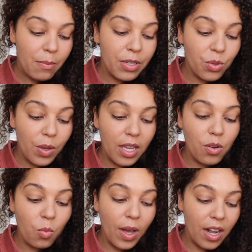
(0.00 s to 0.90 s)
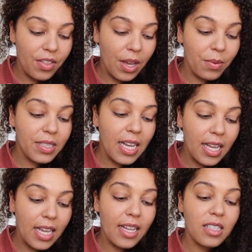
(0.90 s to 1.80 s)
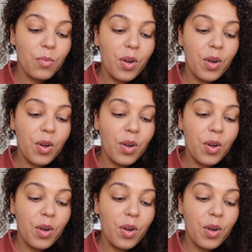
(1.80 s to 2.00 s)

between where they were dead ends and